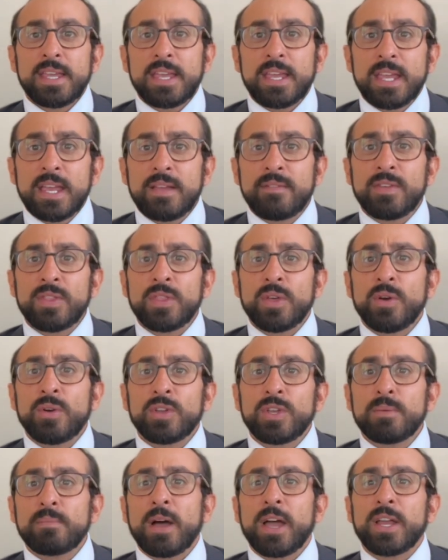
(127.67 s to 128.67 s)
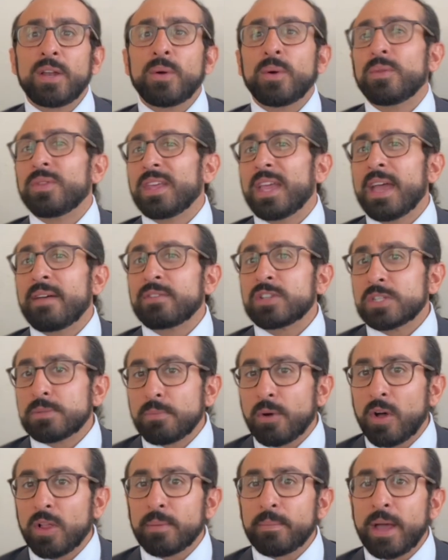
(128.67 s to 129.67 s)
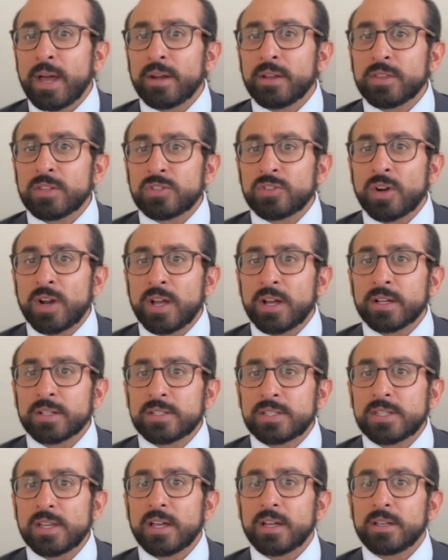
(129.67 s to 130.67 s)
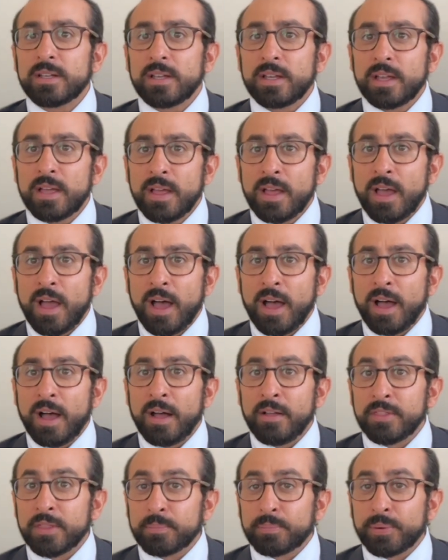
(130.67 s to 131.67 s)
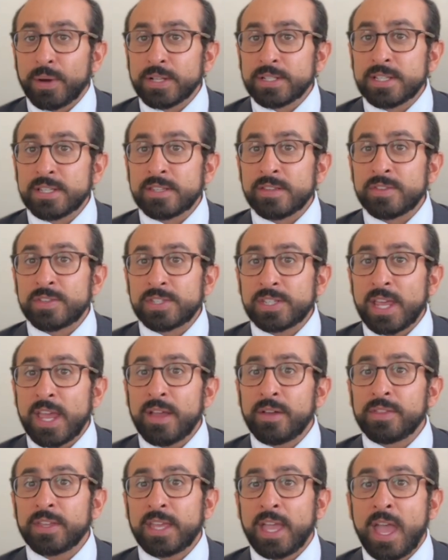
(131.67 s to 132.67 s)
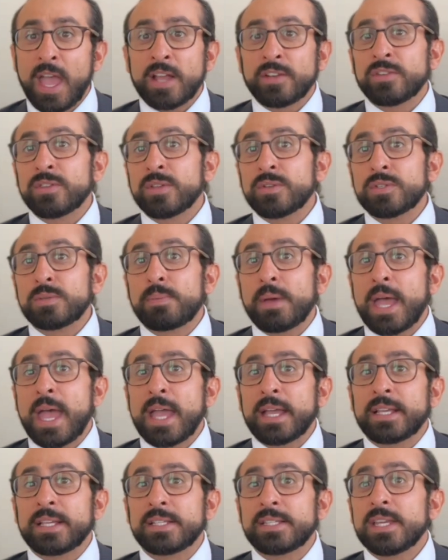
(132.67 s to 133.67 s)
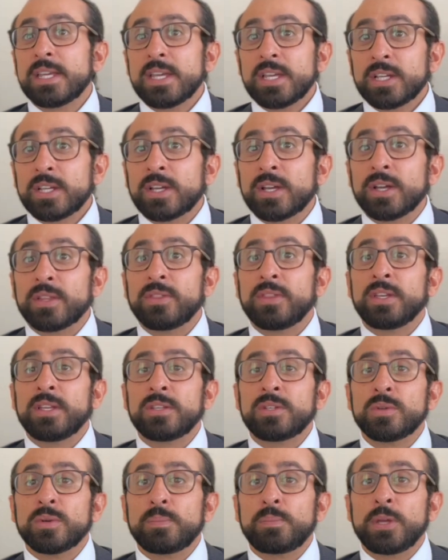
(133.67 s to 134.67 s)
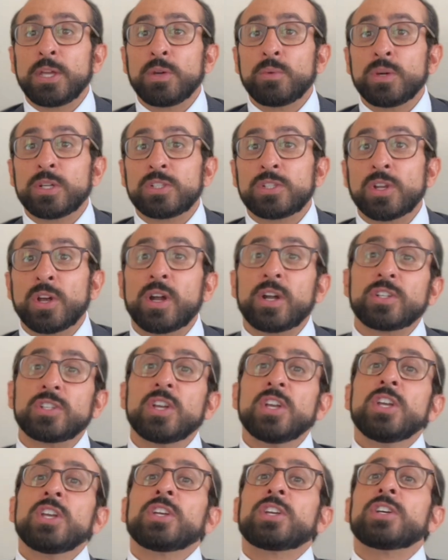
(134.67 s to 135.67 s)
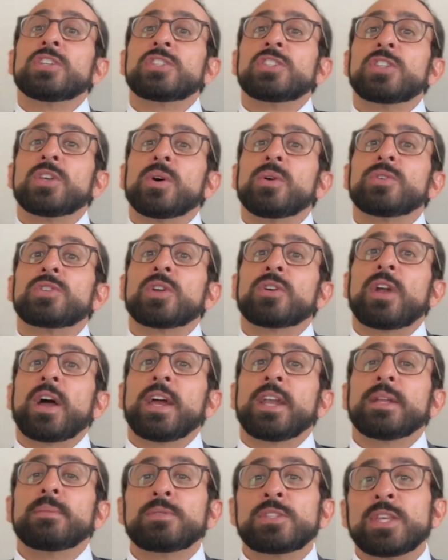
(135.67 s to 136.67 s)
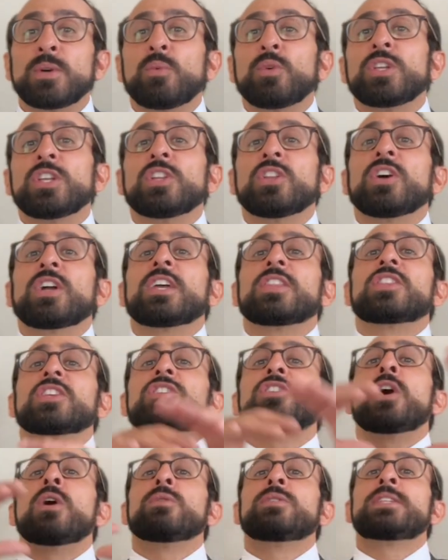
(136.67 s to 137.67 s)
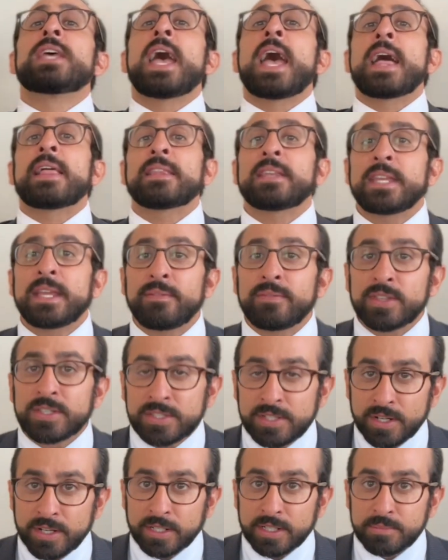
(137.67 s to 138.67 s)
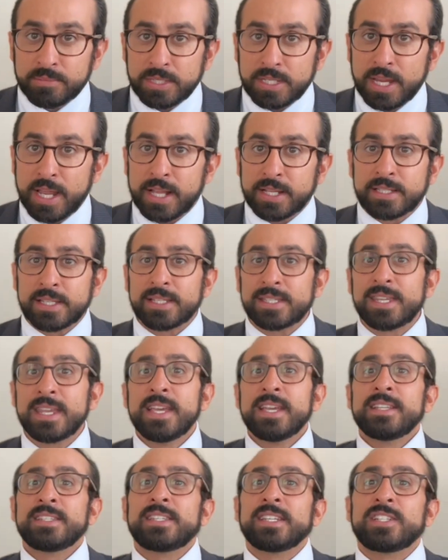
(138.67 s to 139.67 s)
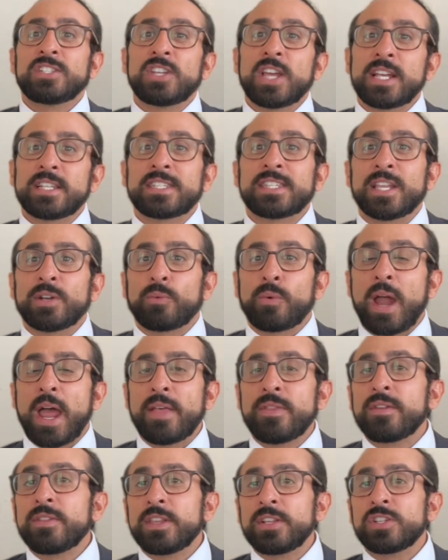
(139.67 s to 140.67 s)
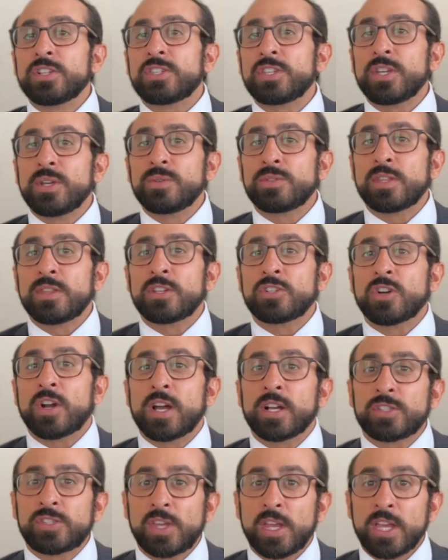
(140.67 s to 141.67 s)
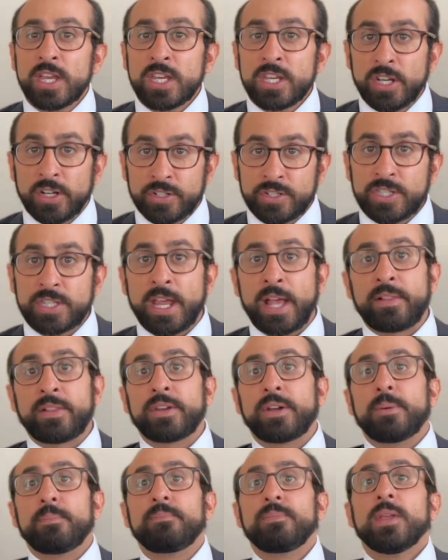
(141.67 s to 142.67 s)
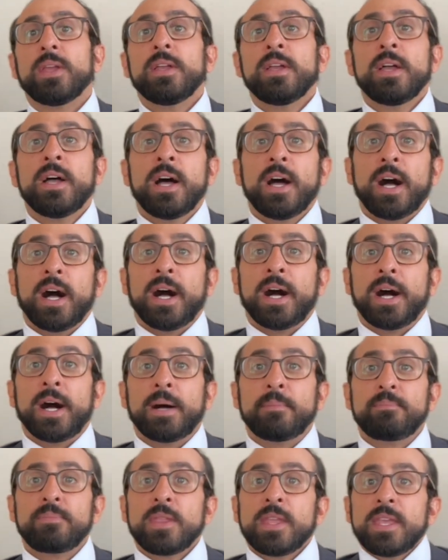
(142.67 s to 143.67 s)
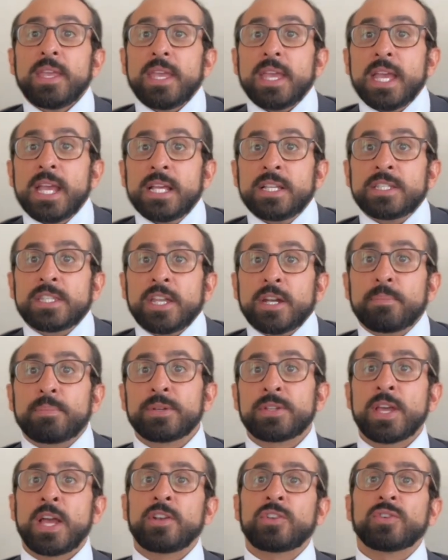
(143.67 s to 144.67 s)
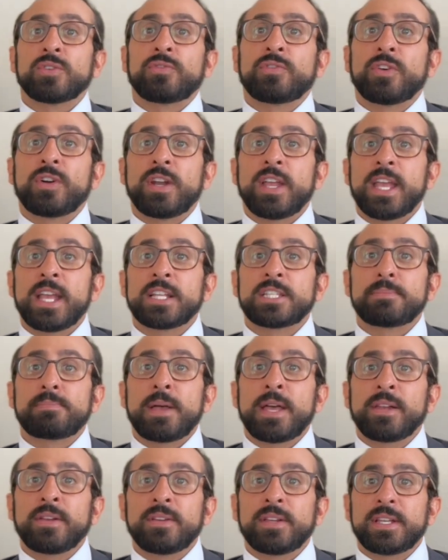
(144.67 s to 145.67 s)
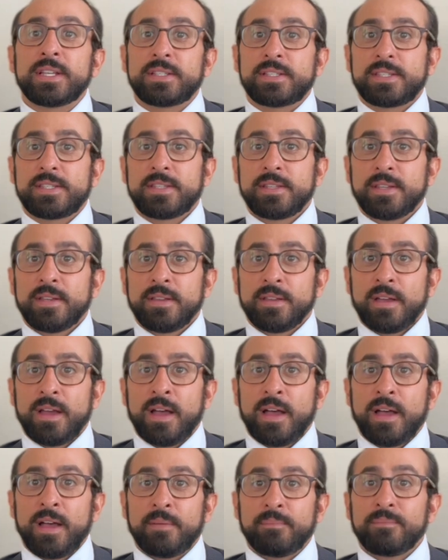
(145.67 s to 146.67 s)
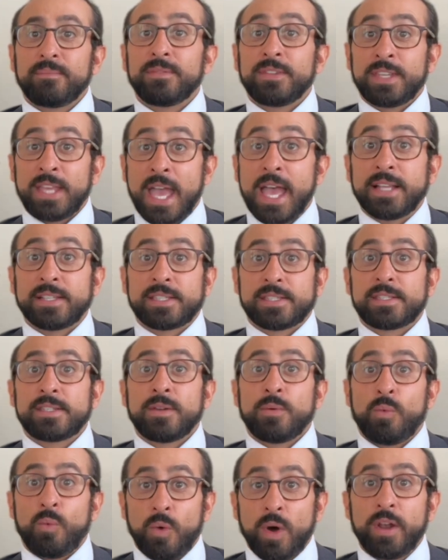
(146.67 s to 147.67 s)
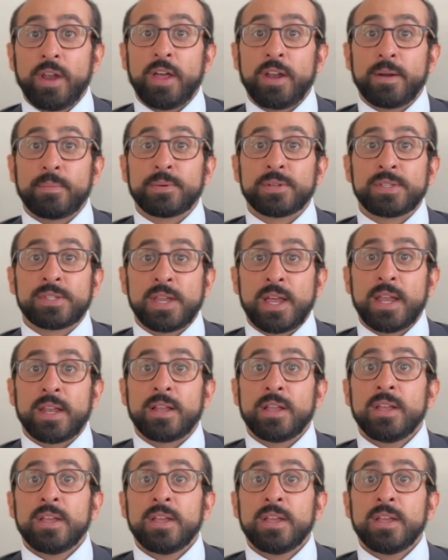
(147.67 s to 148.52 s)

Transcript: Even though you might only have a small amount of the drugs, the presence of the scale, the cash, and those baggies could lead to a PWIT charge, because those are items that, when you look at the totality of the circumstances, suggest that rather than just using the drugs, you're selling them. Is there potential for enhanced penalties? Yes, 100%.